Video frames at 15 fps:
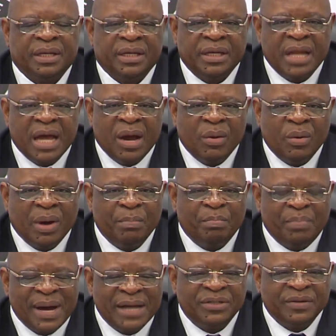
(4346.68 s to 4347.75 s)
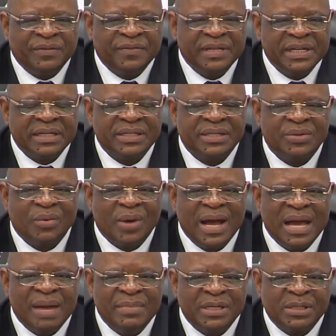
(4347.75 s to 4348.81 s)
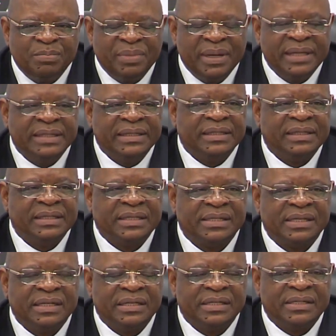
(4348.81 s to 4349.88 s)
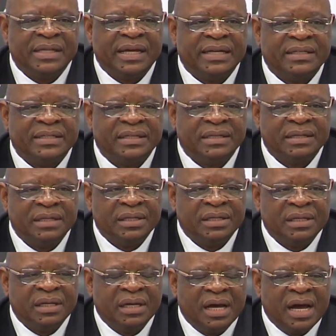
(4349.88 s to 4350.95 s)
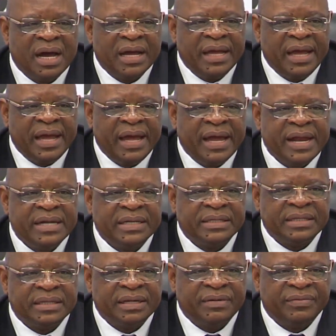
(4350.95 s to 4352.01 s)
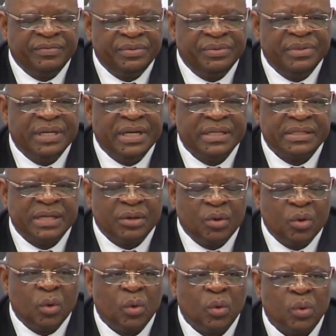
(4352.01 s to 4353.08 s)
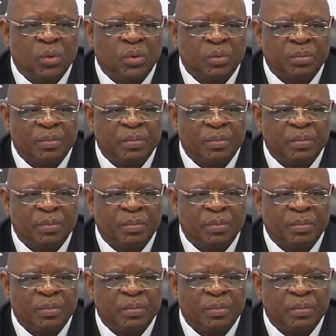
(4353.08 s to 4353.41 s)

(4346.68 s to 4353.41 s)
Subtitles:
Now, part of the reason why I'm explaining this is that I heard a few days ago